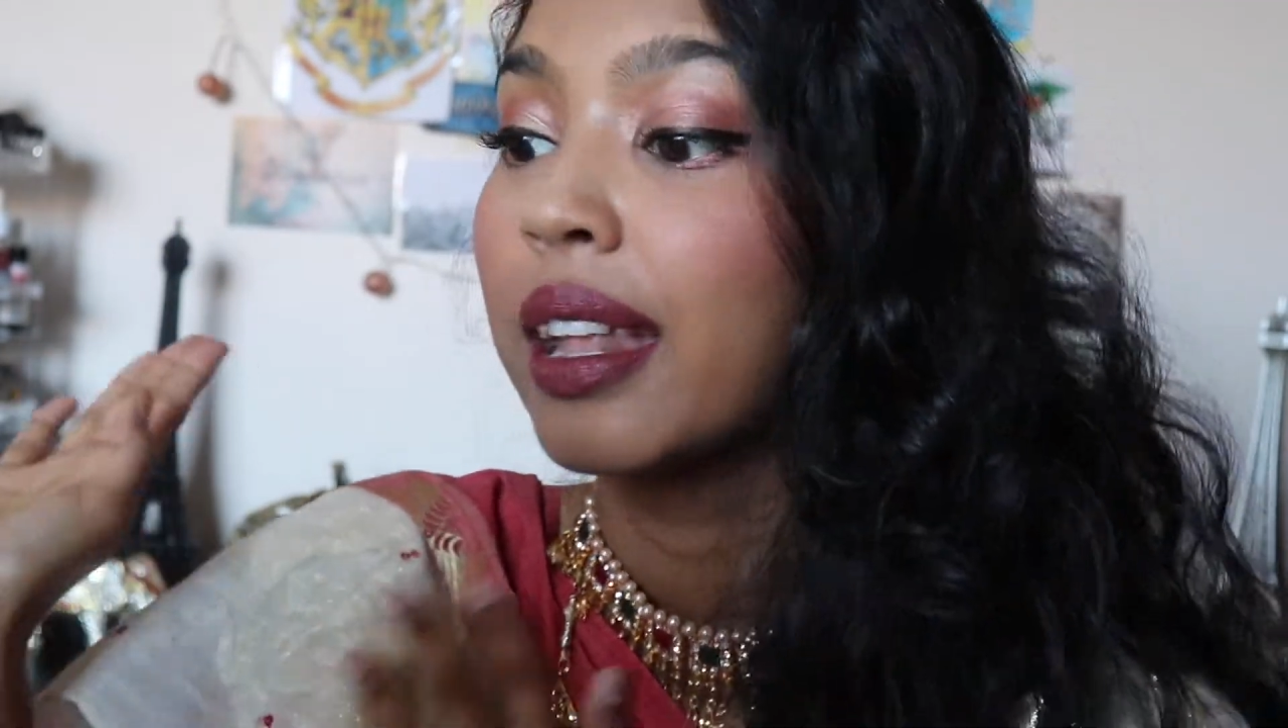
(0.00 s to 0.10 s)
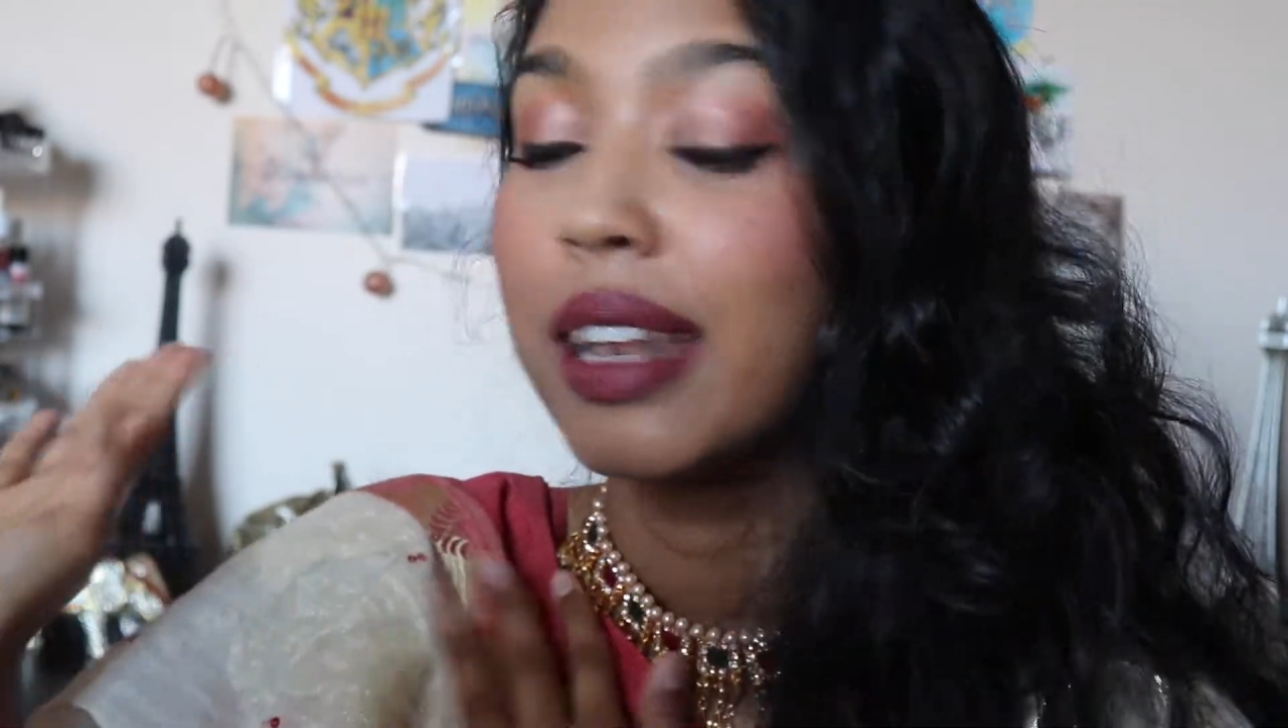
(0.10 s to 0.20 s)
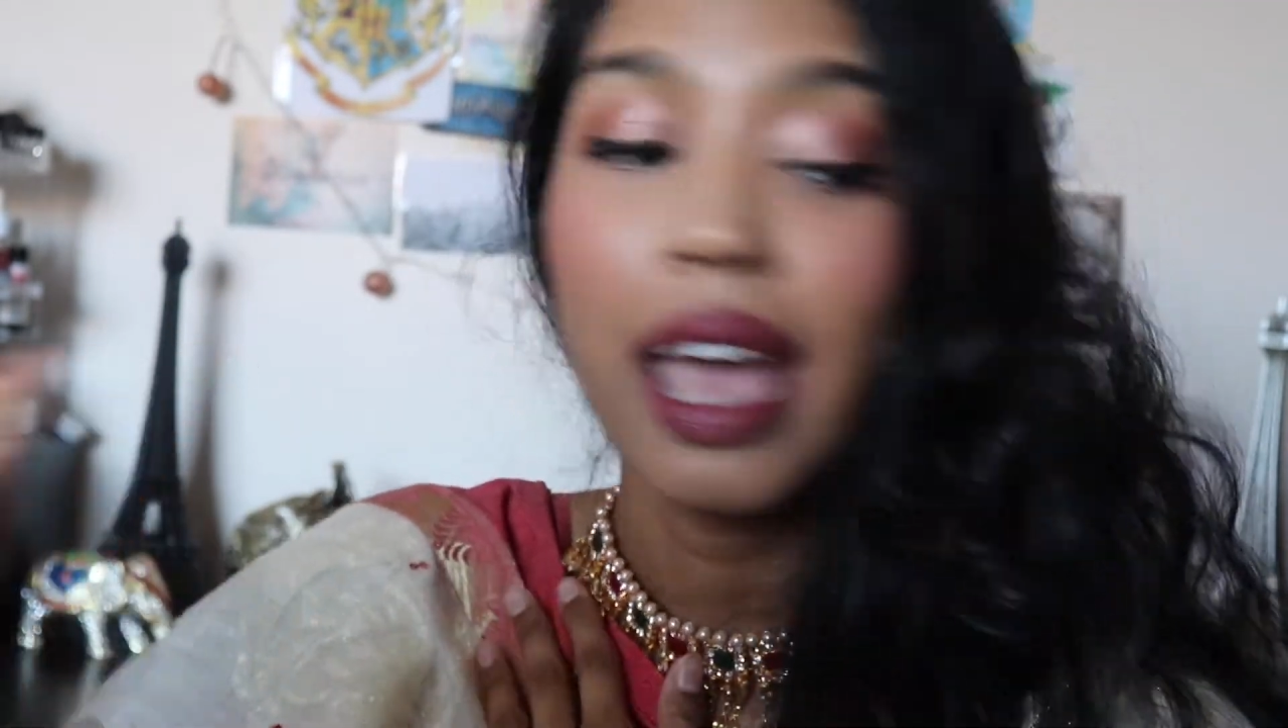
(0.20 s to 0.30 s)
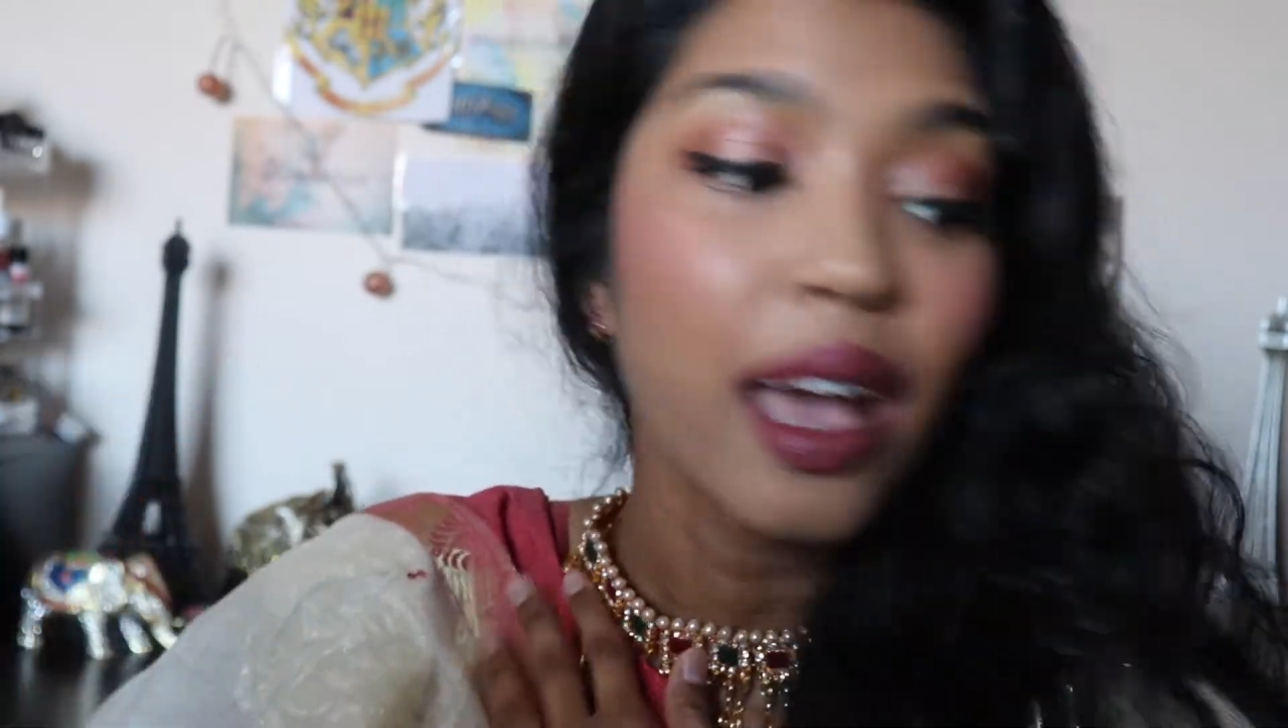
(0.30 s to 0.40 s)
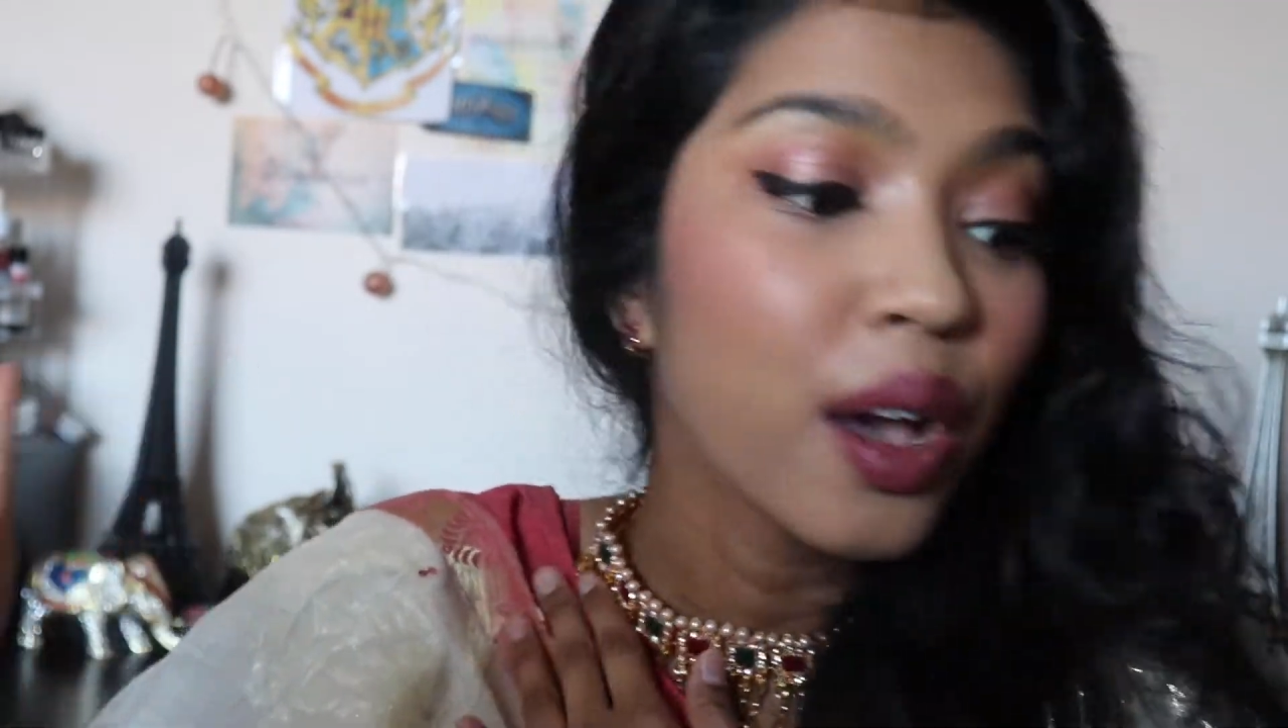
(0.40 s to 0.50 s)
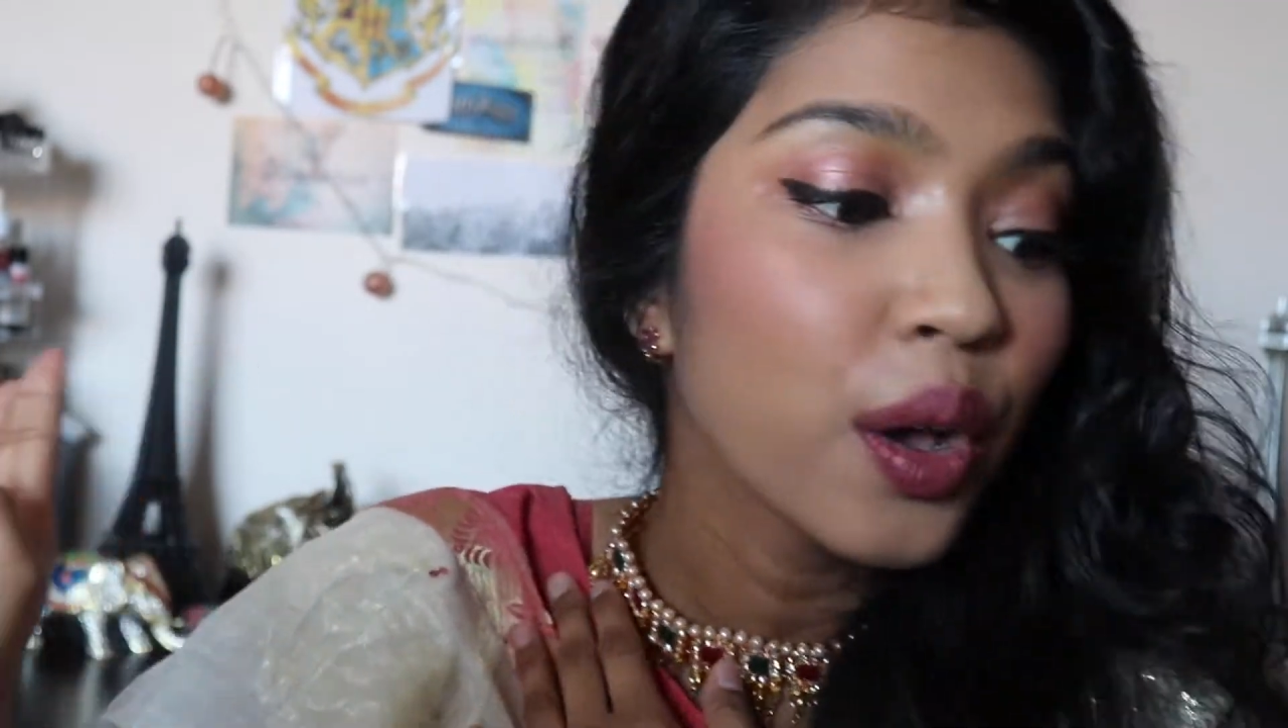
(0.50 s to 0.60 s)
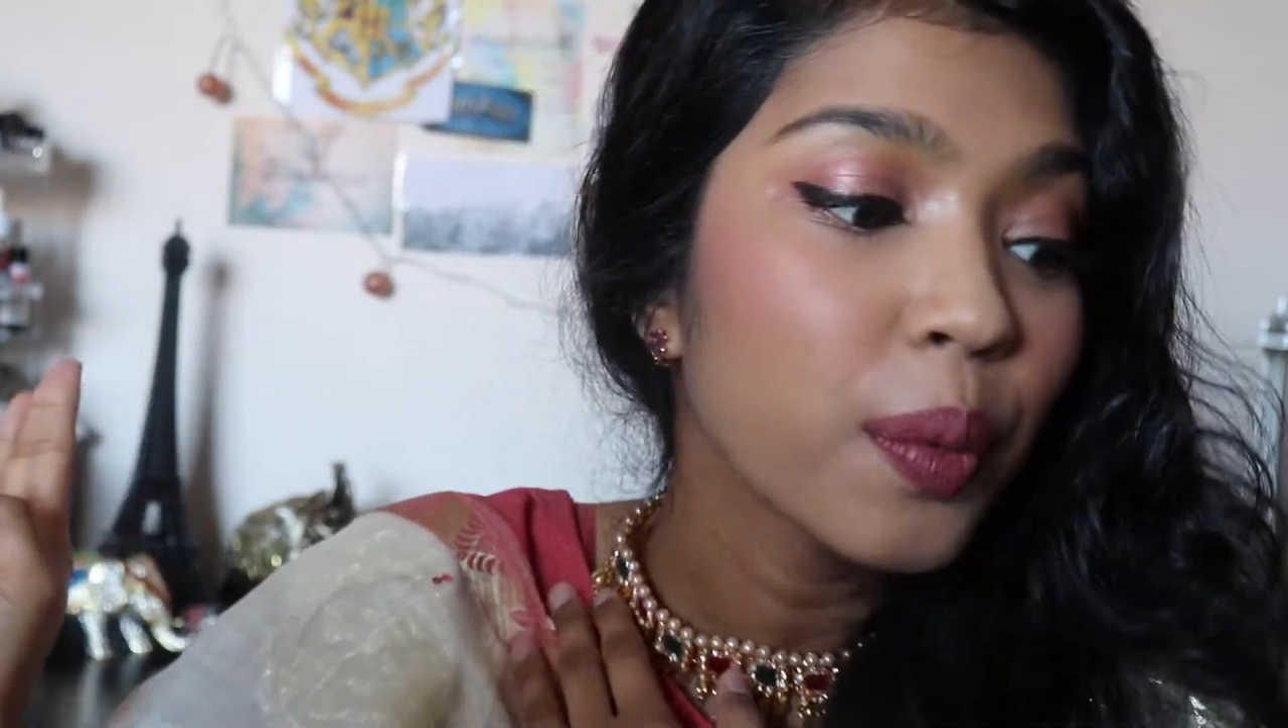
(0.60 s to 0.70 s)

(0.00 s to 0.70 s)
Now,